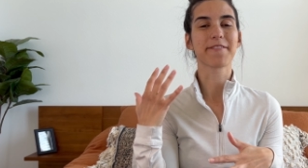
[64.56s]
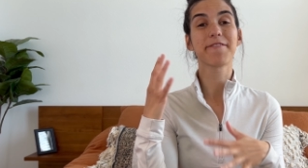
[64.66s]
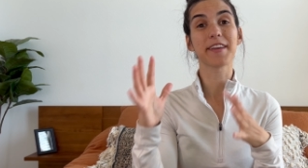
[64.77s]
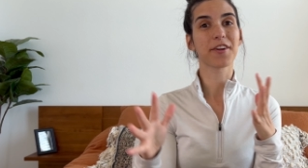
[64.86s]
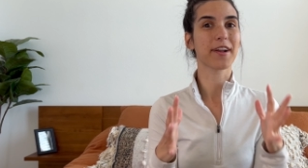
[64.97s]

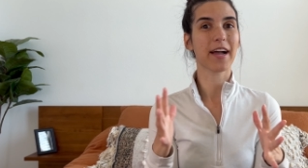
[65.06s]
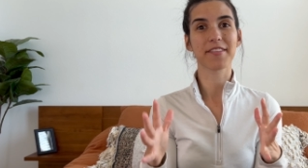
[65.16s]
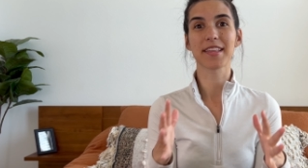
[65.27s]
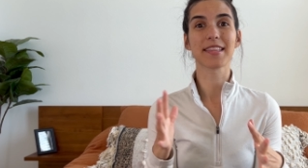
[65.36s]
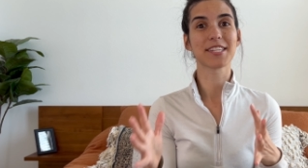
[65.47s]
figuring
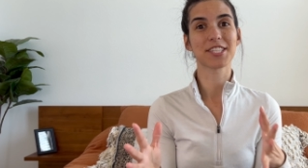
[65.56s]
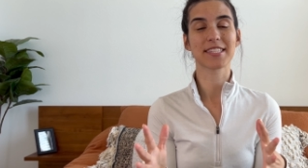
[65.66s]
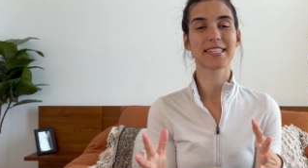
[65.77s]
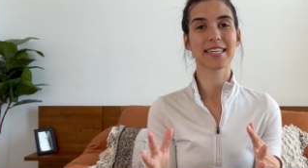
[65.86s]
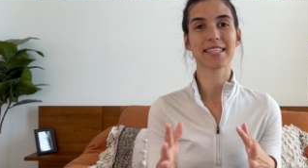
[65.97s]
out the
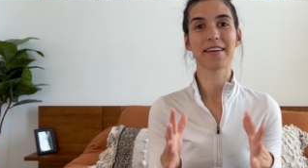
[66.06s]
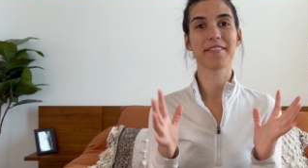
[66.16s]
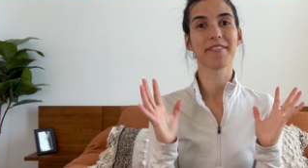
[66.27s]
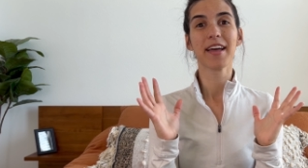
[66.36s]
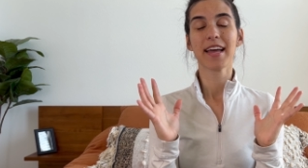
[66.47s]
logistics
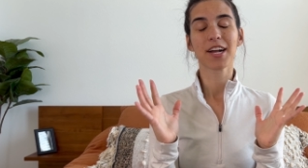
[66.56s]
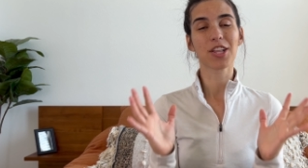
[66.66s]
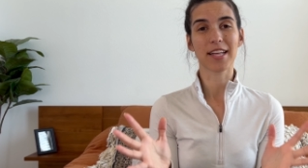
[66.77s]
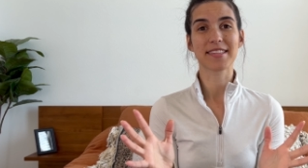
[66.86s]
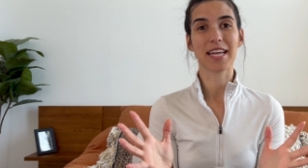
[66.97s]
of
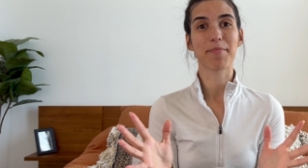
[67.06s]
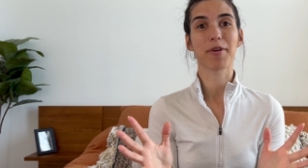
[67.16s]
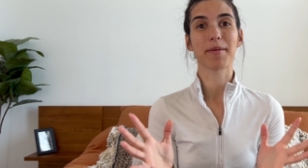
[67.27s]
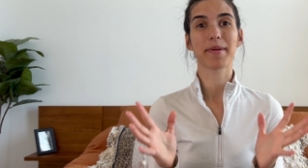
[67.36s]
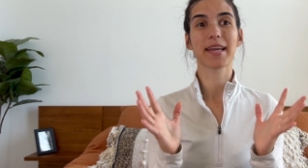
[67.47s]
cloth
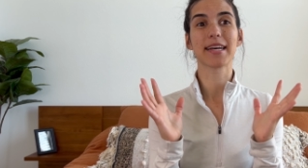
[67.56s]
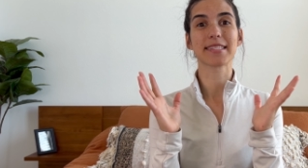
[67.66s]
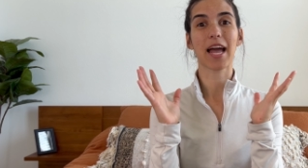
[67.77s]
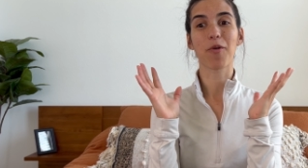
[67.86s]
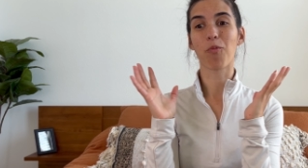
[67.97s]
diapering, because
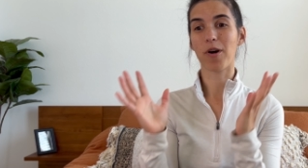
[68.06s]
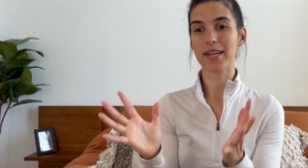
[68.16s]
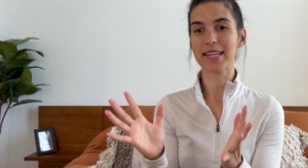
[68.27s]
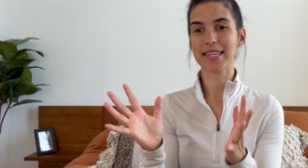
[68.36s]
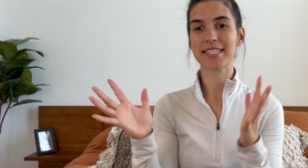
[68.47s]
I
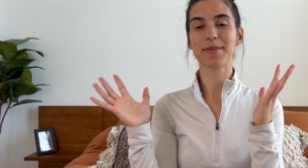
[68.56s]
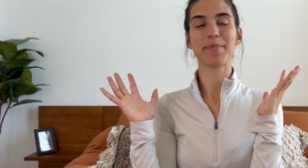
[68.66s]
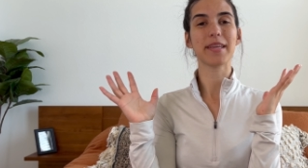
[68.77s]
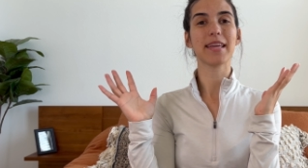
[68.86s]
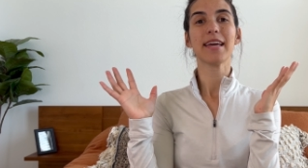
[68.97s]
wanted it to
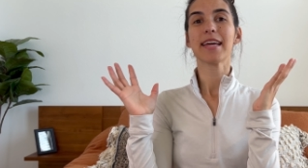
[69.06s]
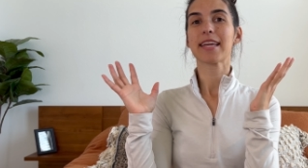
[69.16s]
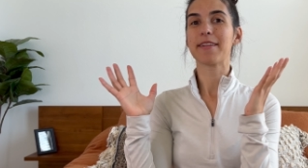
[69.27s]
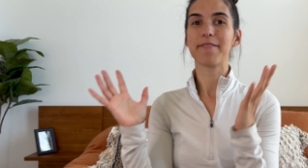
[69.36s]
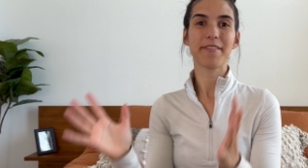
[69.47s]
be
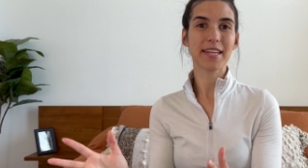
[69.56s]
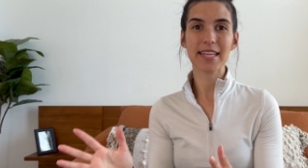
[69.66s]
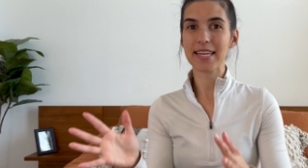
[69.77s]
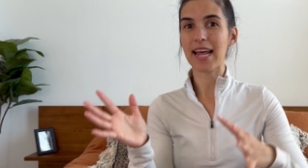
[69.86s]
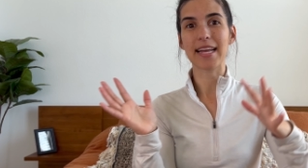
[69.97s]

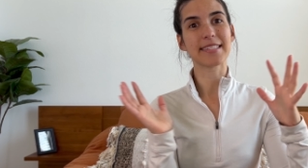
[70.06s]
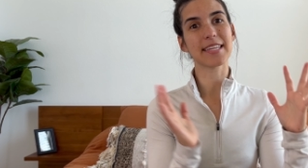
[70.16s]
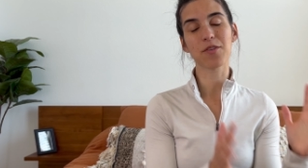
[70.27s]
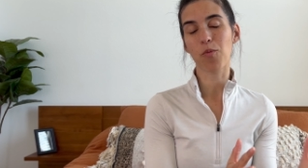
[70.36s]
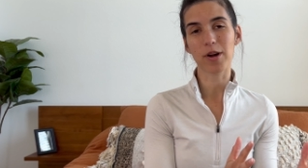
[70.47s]
convenient. I
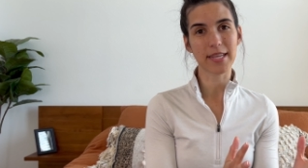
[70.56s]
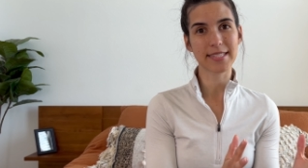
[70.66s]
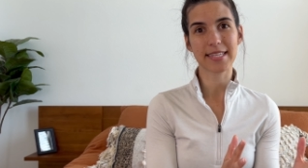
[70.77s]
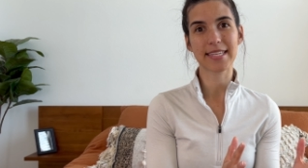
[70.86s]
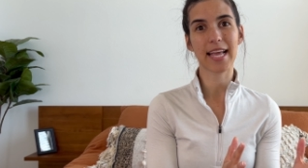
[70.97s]
didn't want it
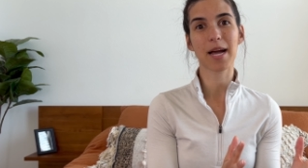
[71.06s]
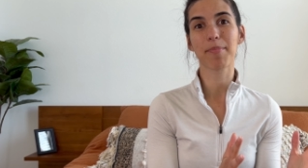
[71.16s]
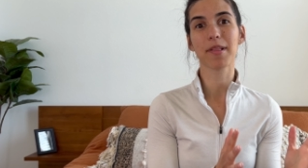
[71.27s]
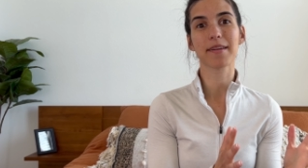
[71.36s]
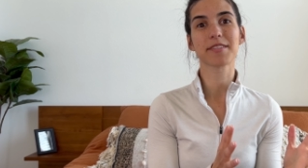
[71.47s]
to take up a
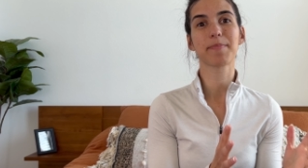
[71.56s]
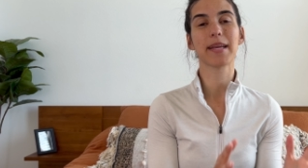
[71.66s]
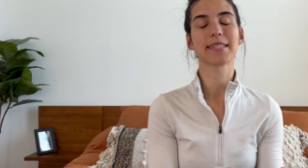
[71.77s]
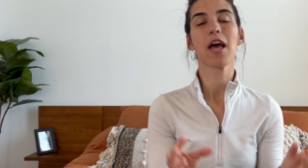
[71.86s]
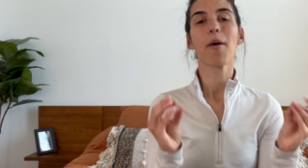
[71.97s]
lot of
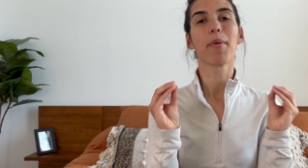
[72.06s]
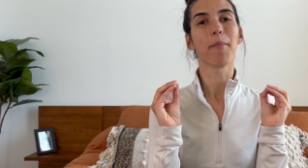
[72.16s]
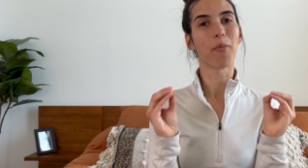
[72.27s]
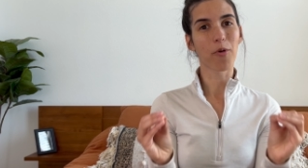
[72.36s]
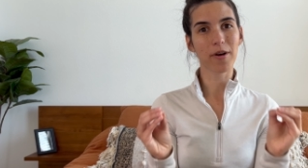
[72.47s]
space, but
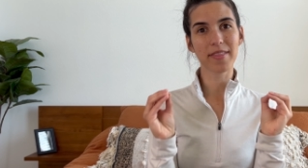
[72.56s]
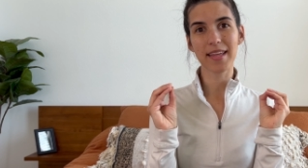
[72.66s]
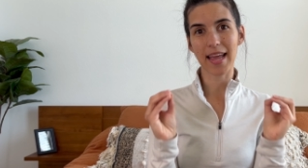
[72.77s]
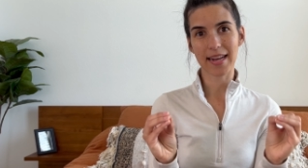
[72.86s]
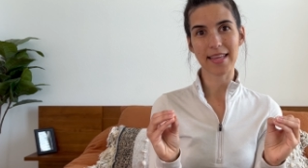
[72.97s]
more than
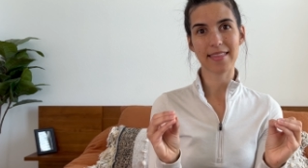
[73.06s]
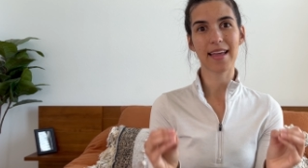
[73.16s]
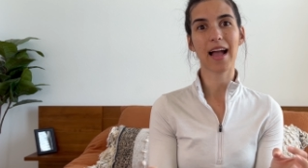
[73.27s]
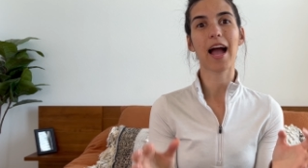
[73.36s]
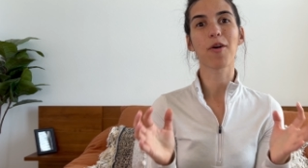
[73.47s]

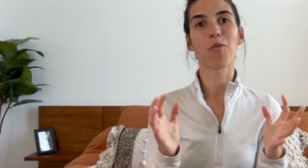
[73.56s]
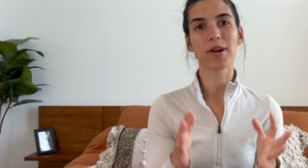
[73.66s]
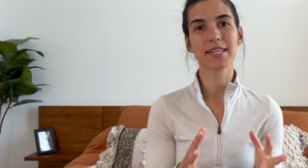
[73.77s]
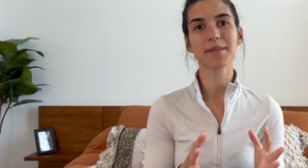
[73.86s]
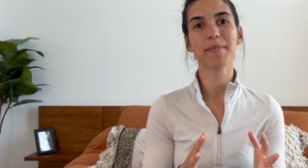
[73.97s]
anything, I
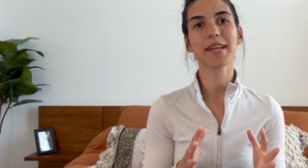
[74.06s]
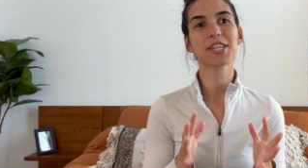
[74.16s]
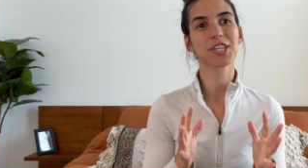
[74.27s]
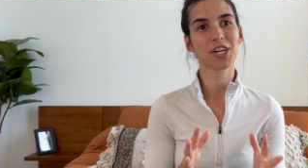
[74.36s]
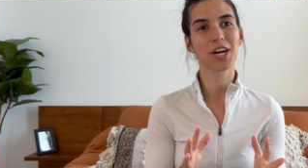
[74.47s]
wanted to make
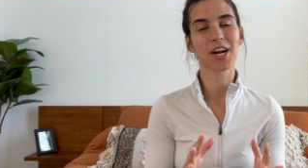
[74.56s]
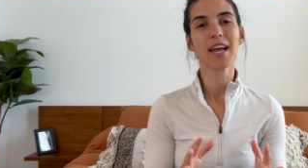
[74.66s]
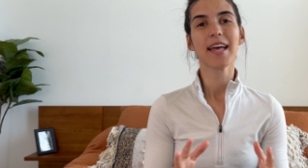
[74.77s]
sure